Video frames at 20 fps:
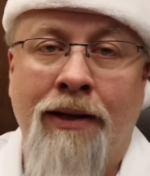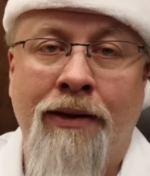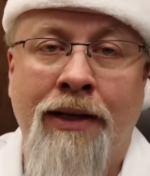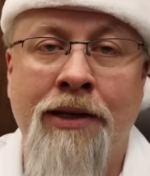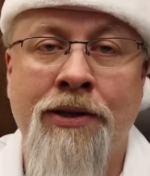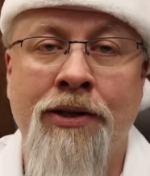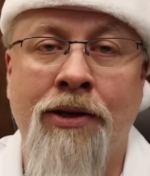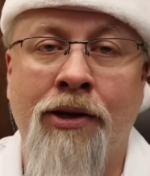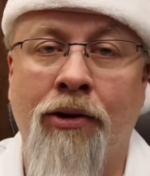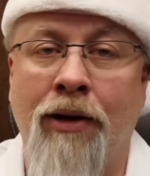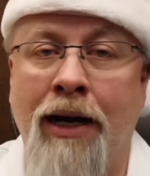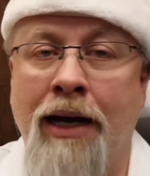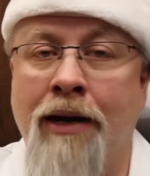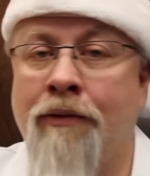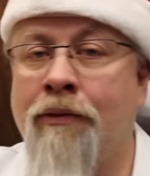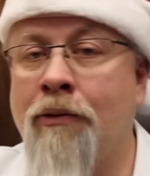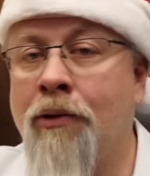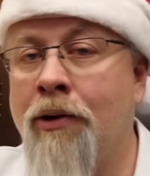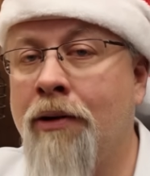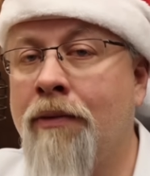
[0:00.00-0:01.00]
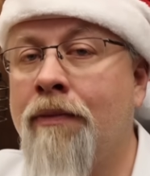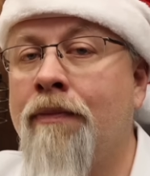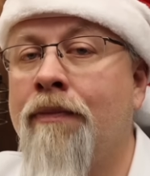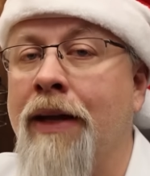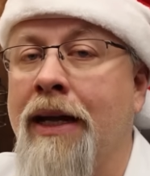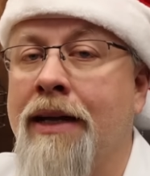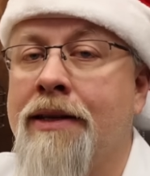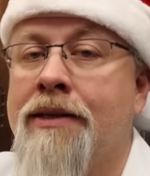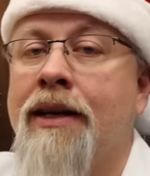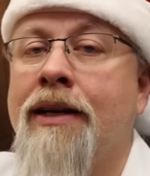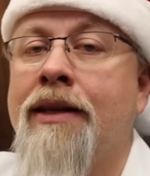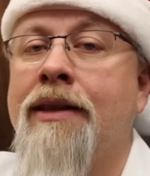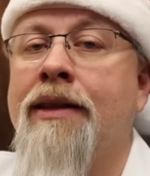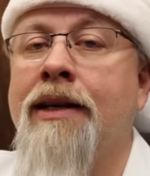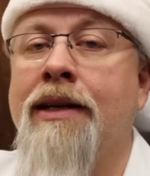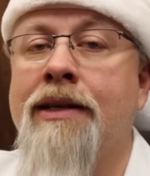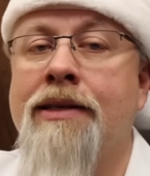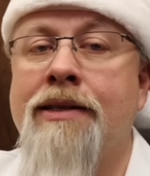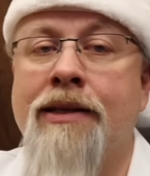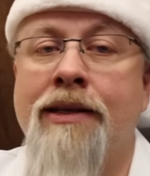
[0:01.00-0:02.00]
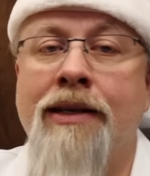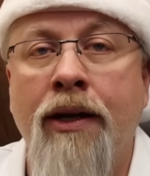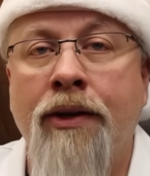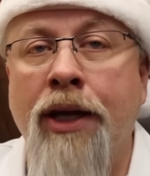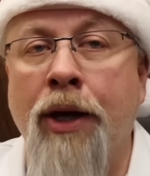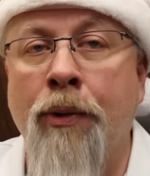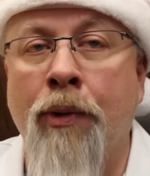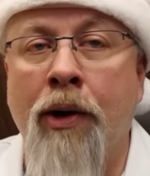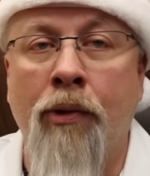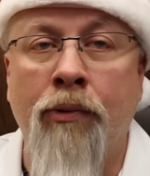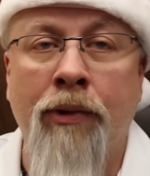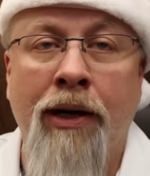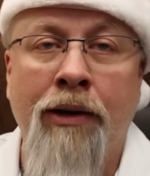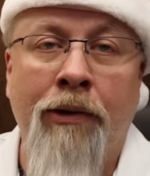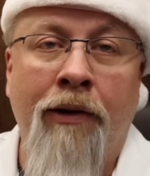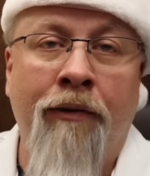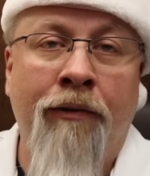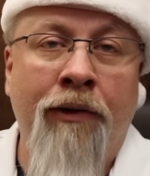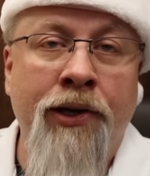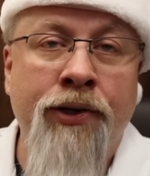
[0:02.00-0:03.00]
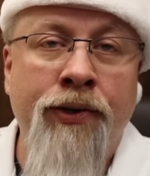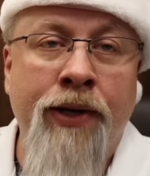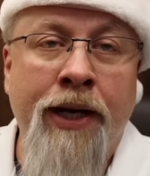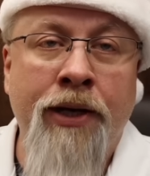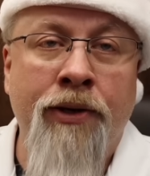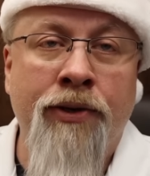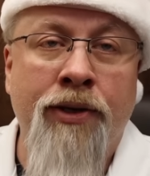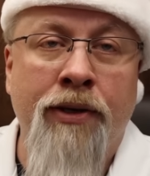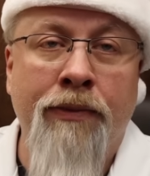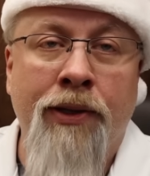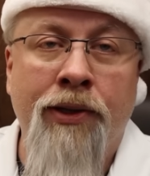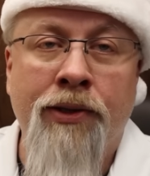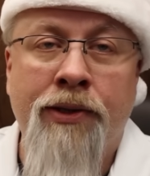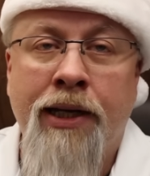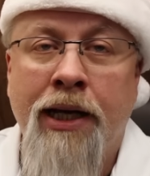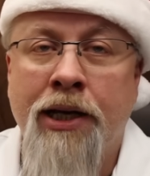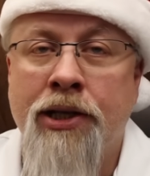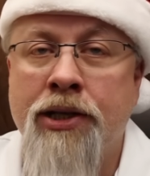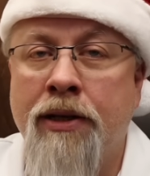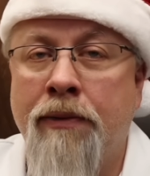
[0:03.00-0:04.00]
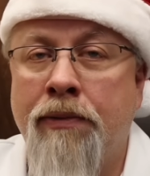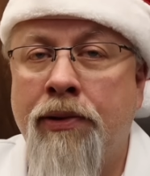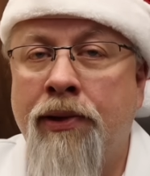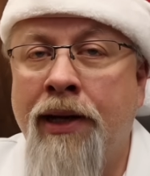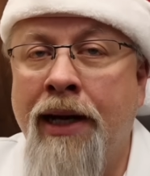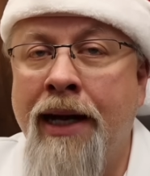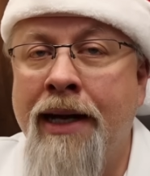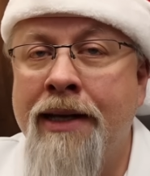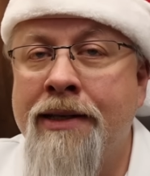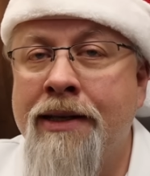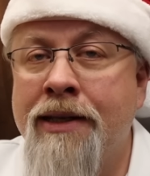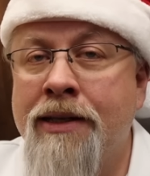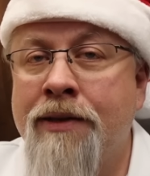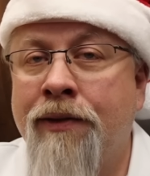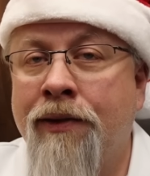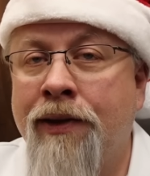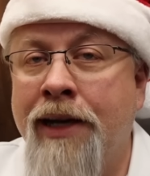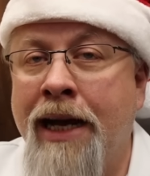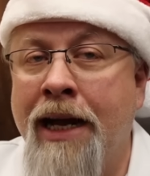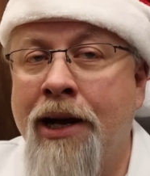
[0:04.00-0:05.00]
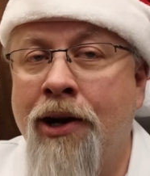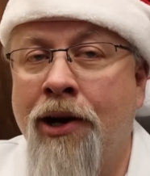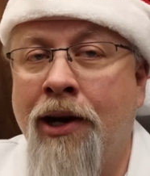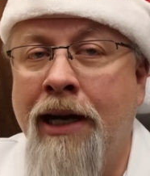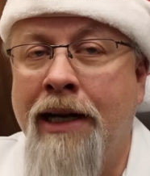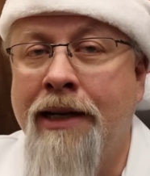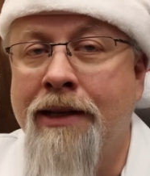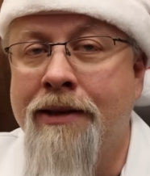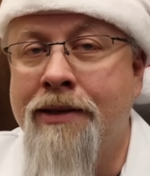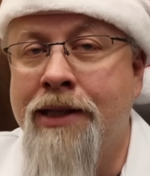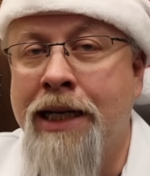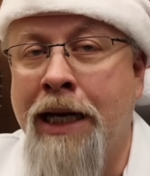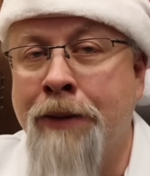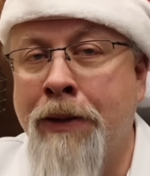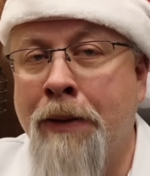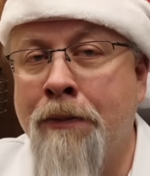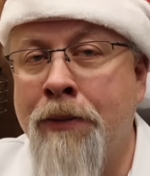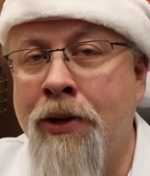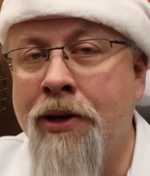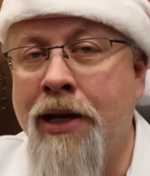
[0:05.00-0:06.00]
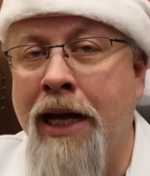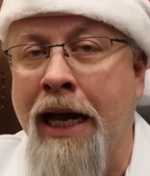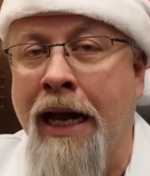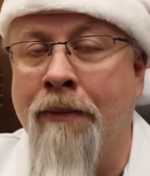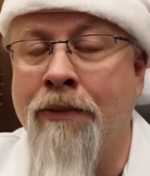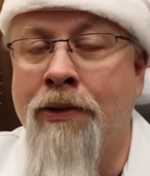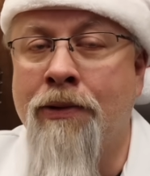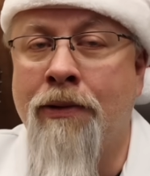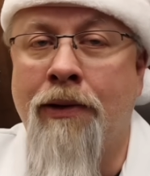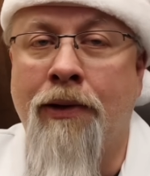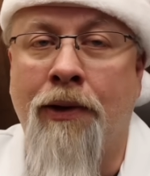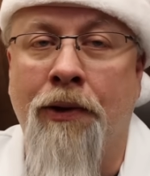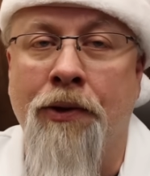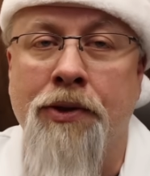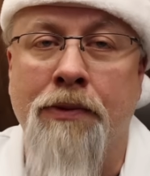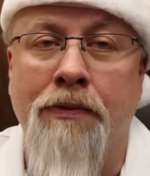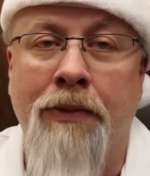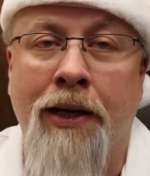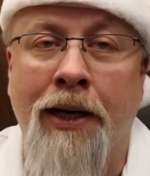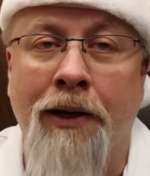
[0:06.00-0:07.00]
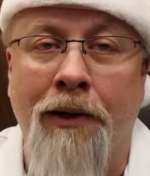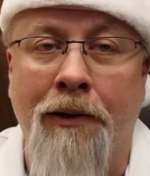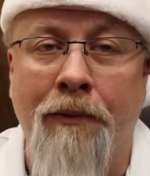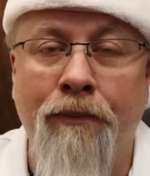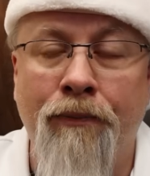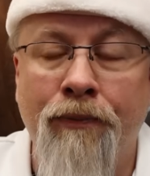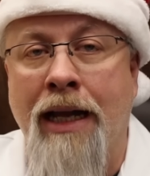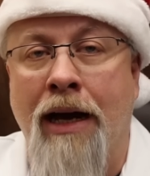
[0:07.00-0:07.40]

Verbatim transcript: these are great for things like this, they won't run refrigerators or most kitchen appliances. For that, you'll need to step up your game to a larger model.